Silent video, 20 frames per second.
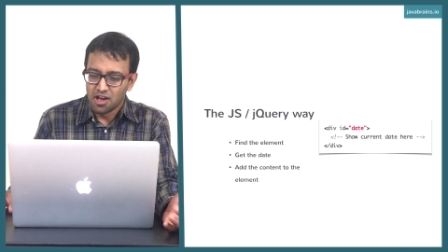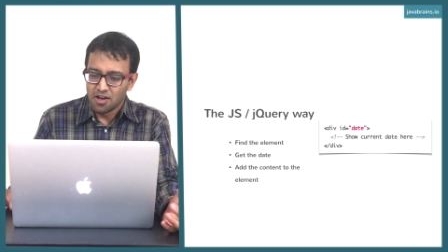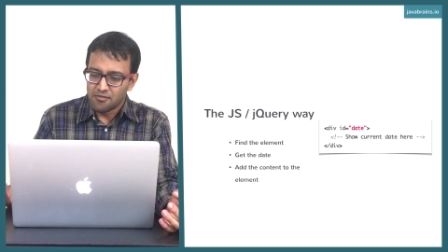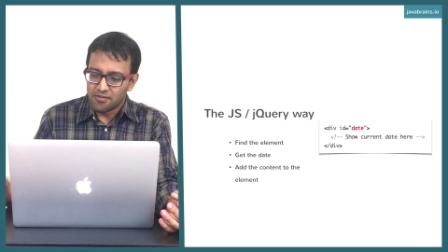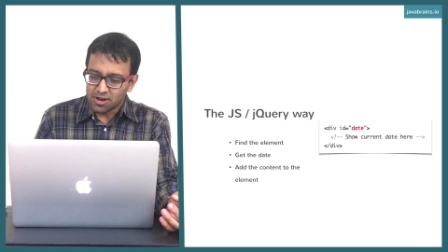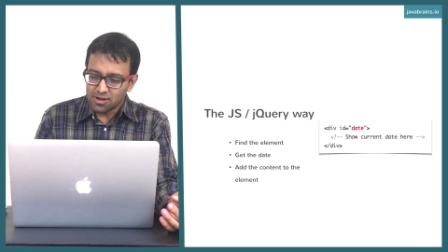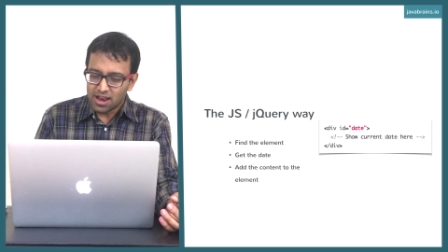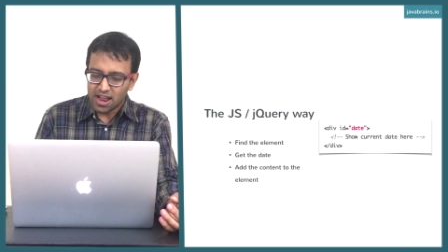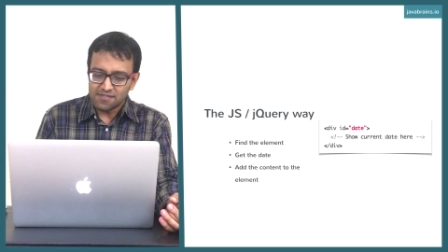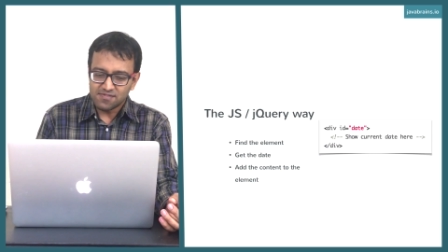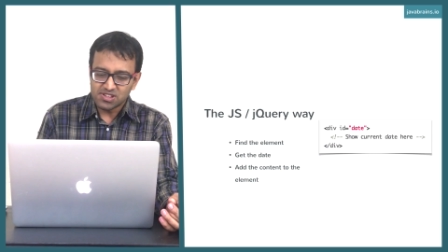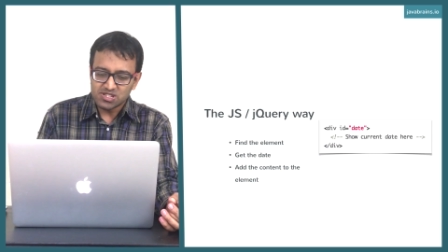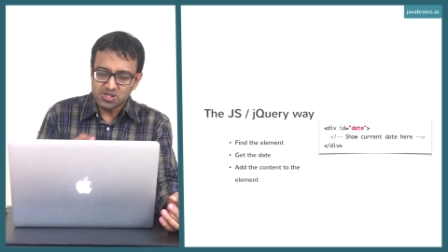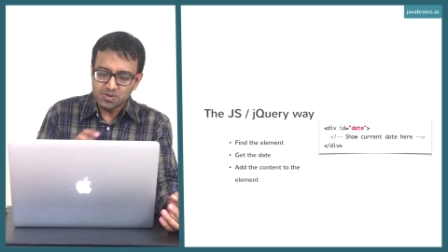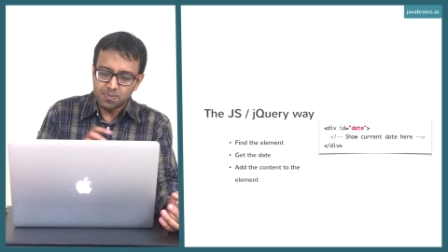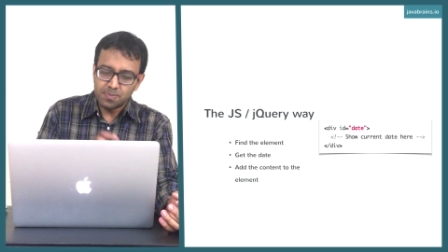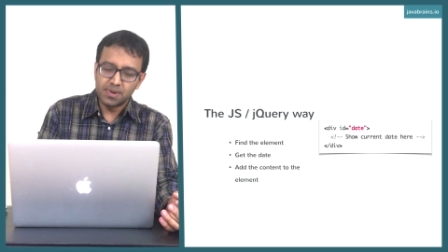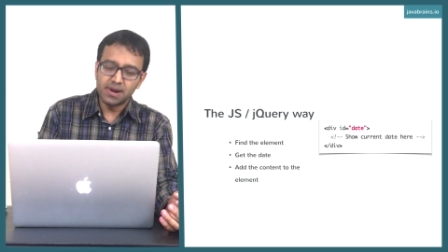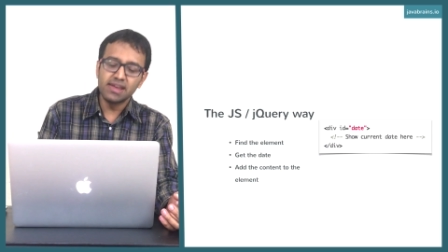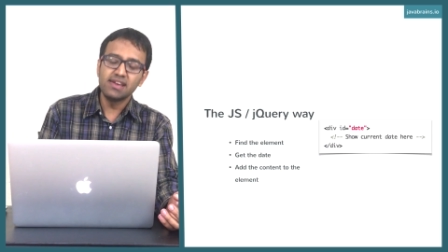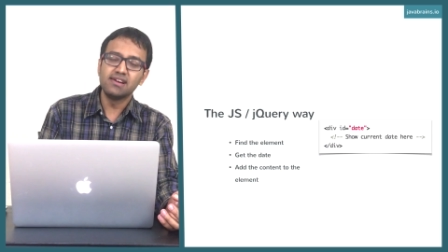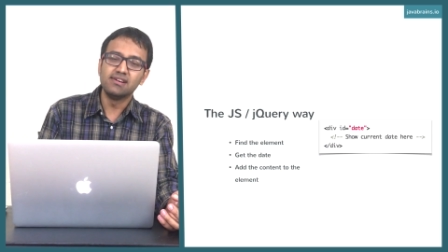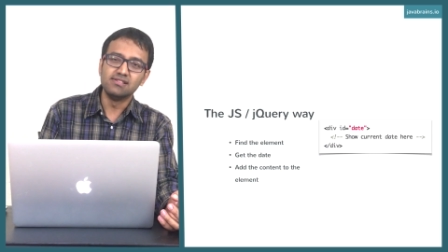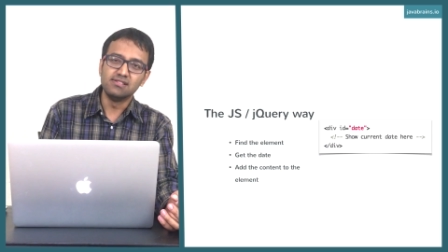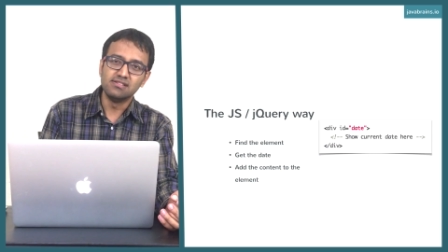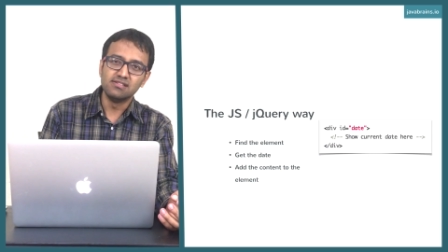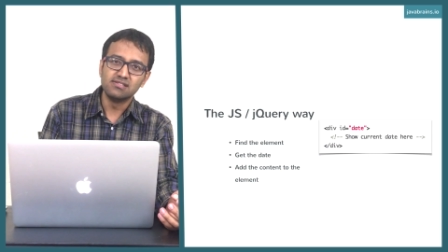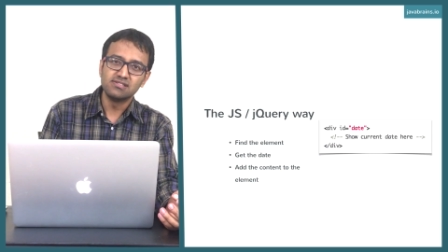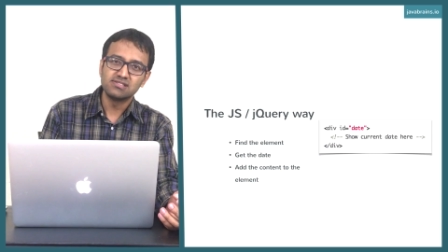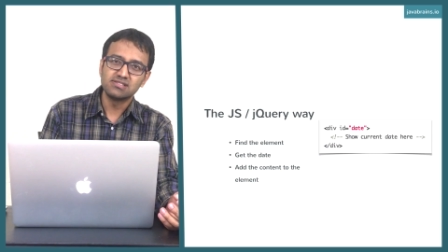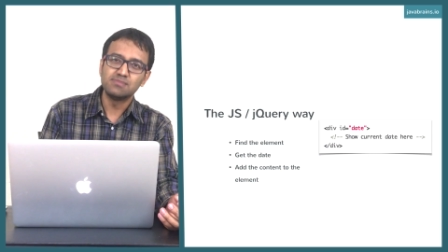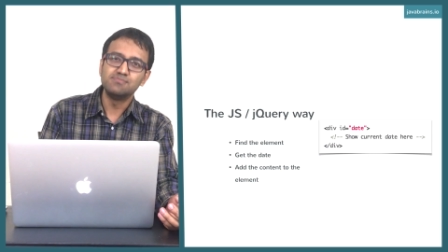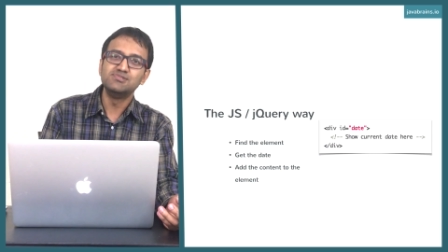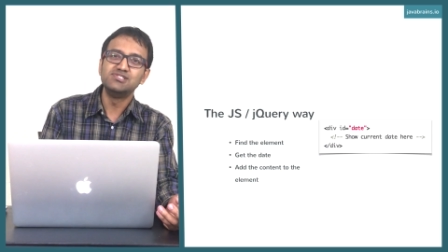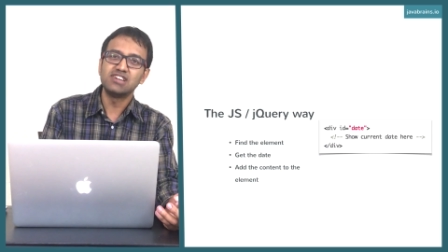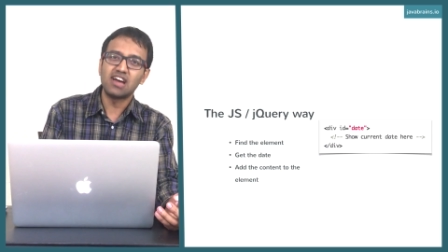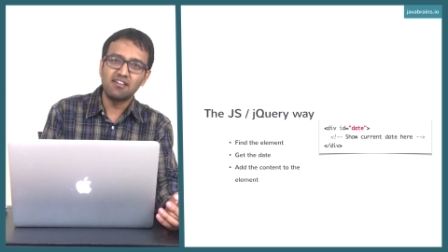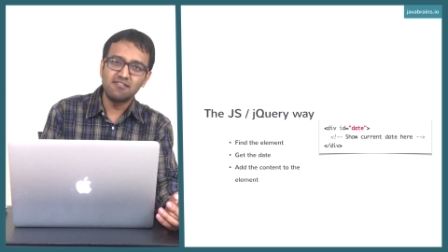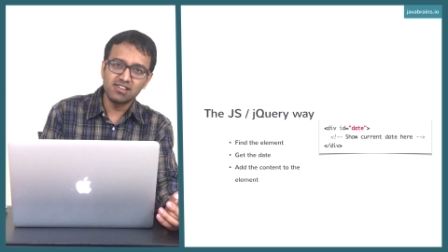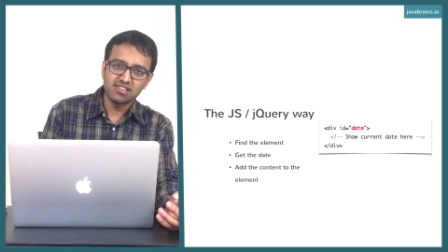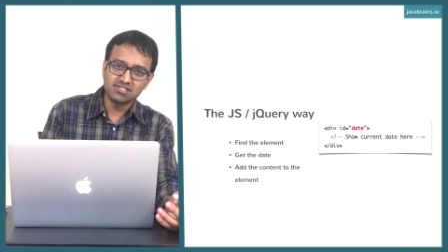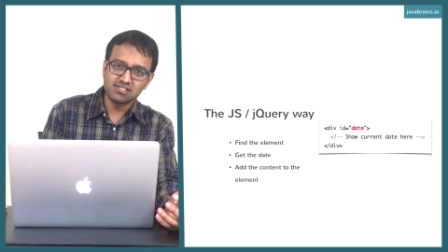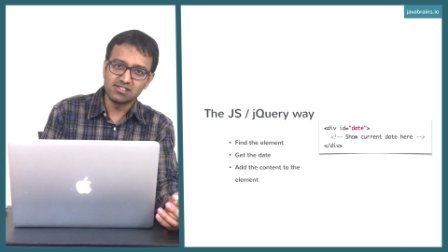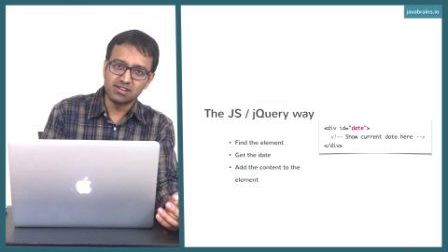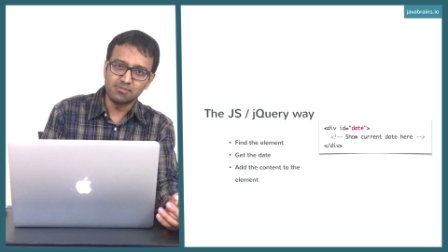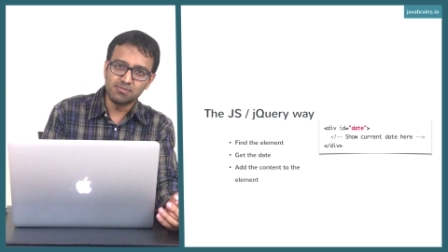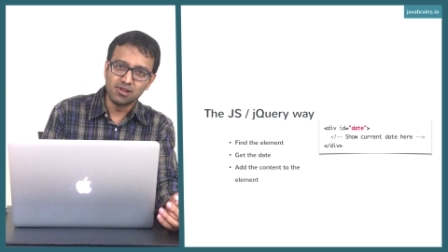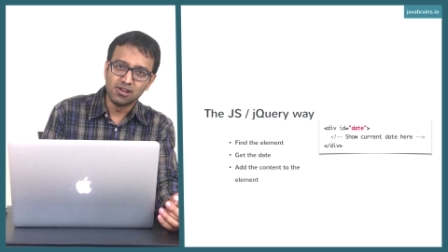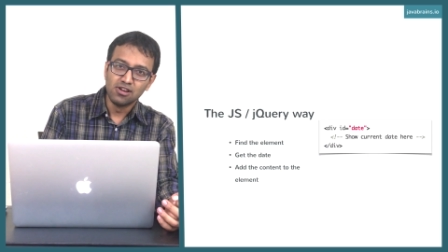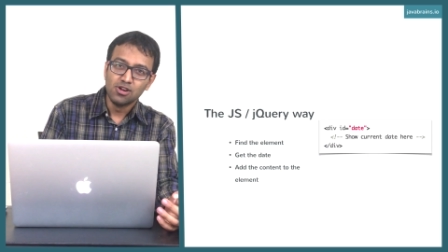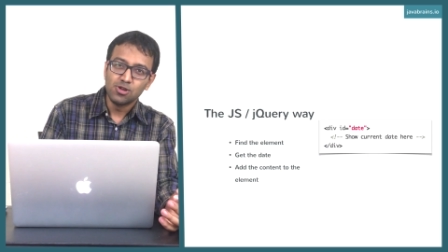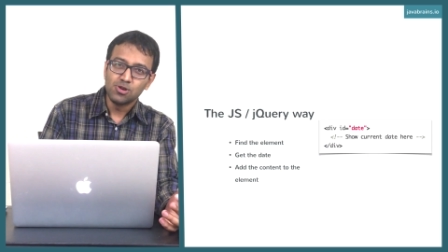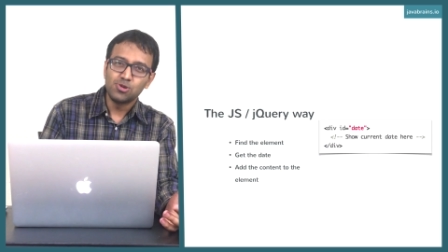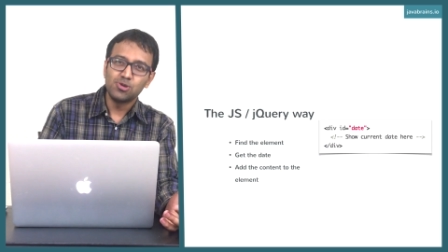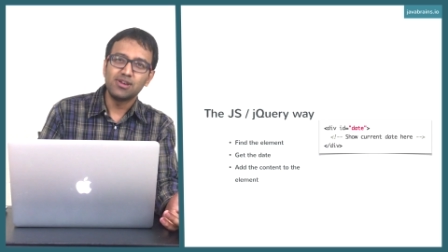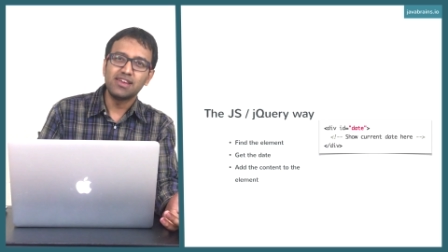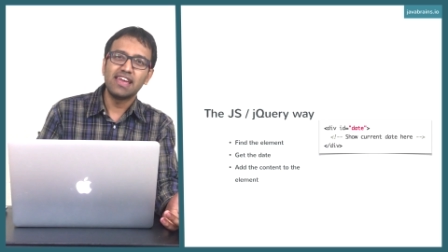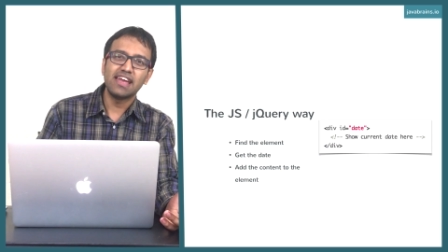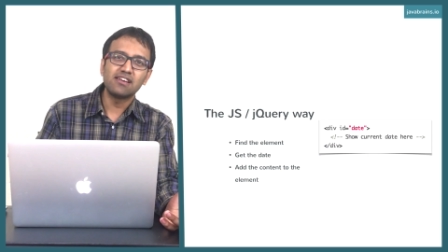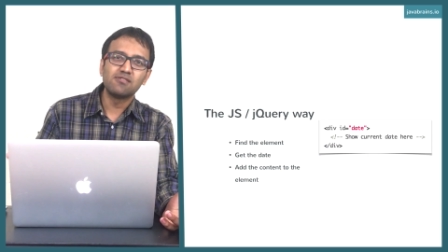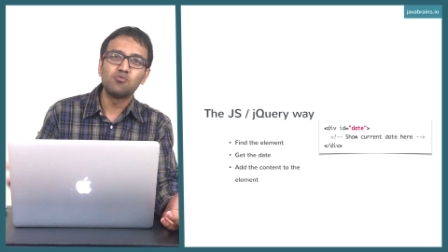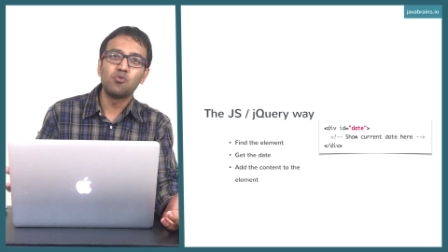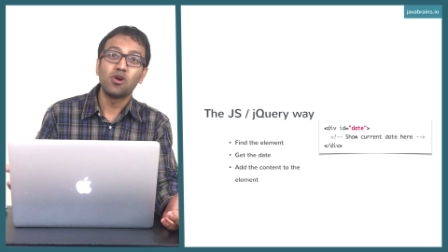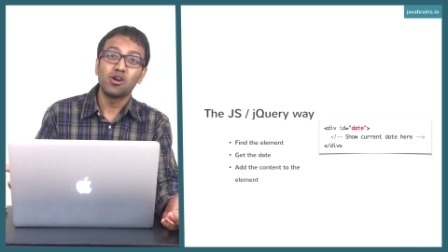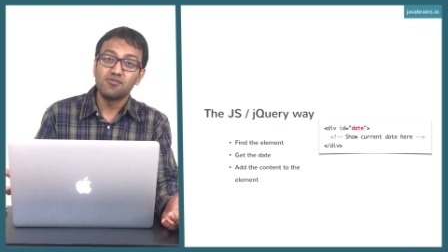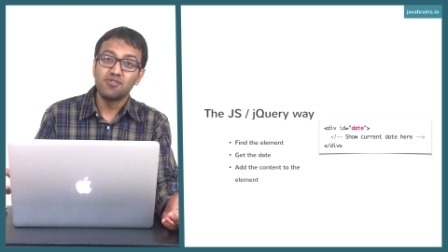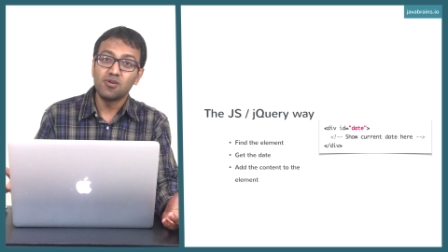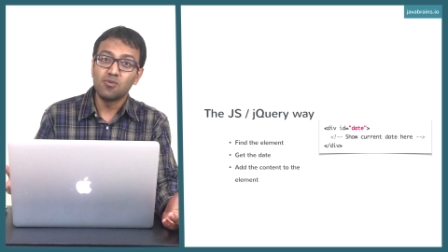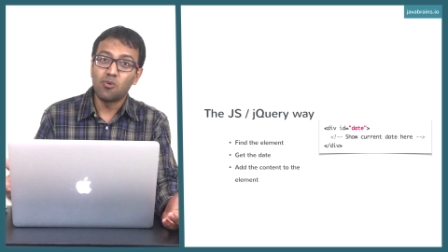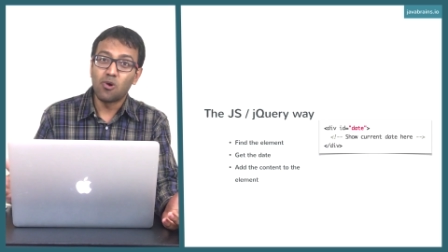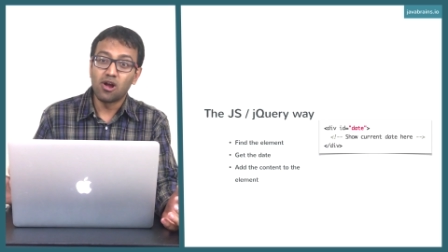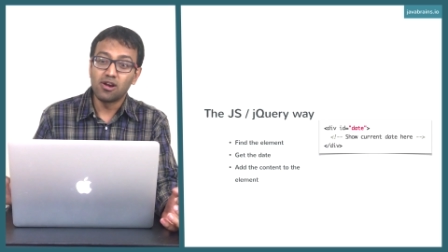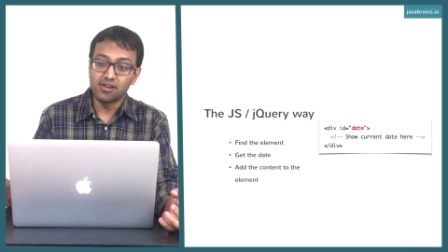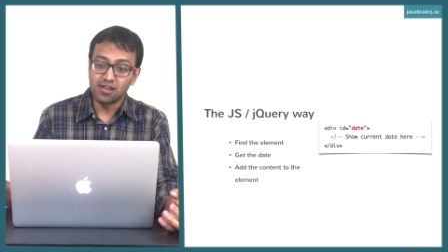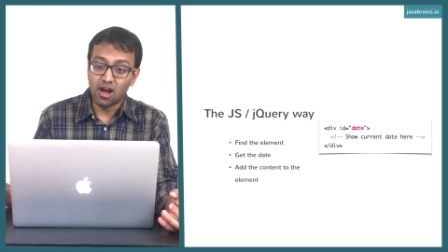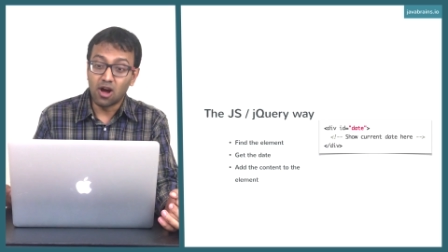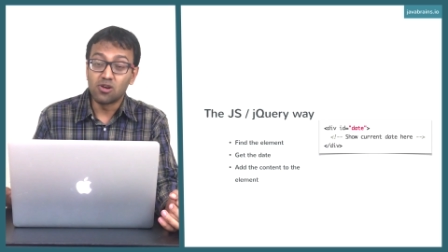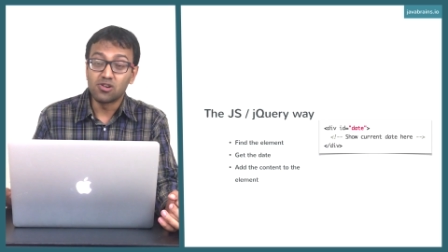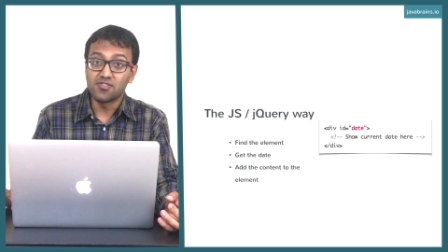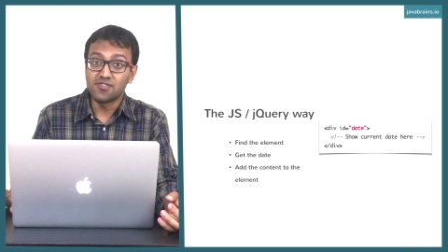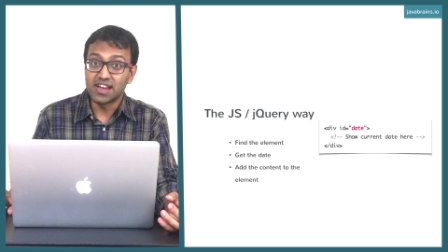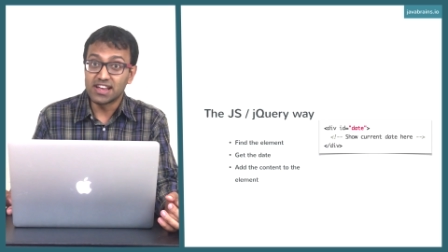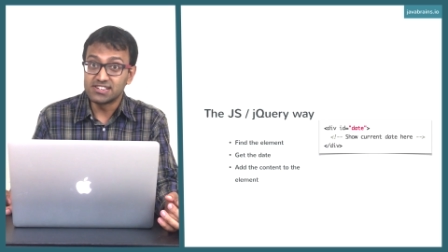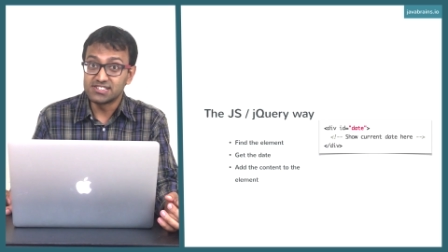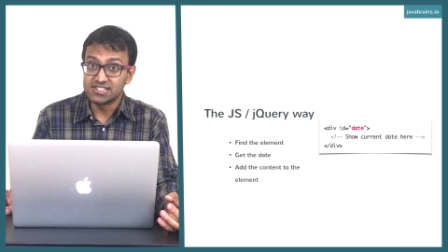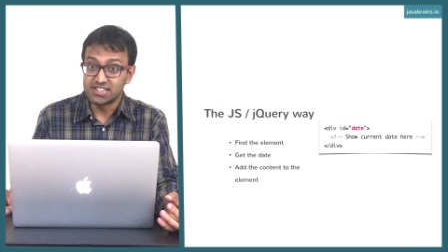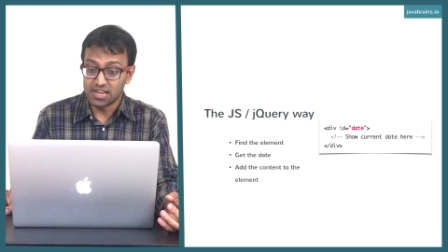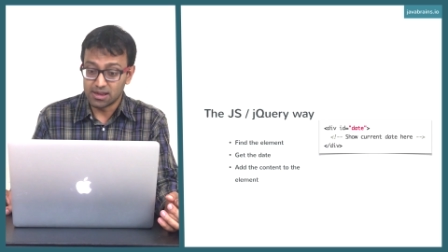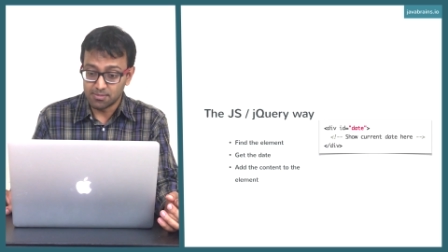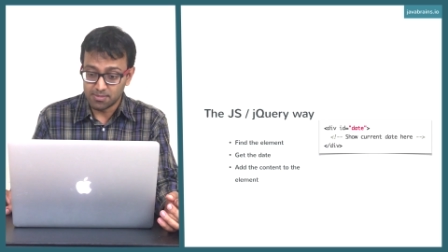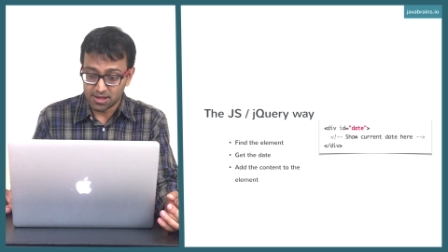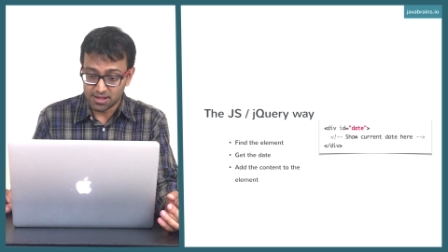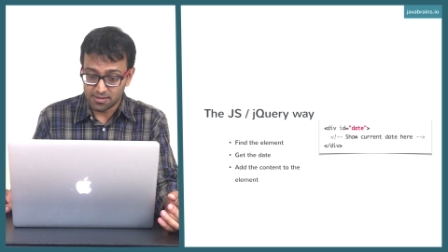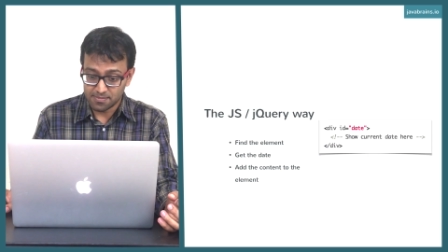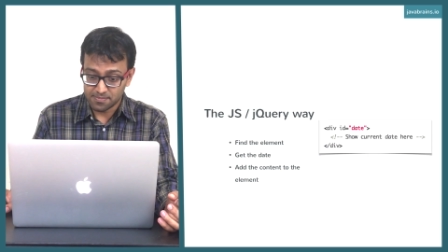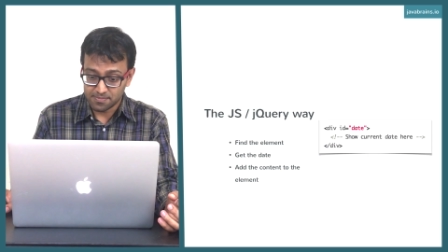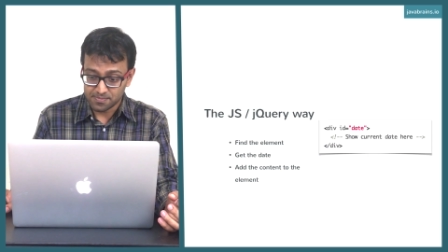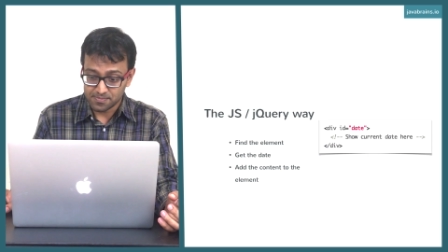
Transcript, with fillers: where you have to sprinkle some JavaScript to get what we want out of HTML.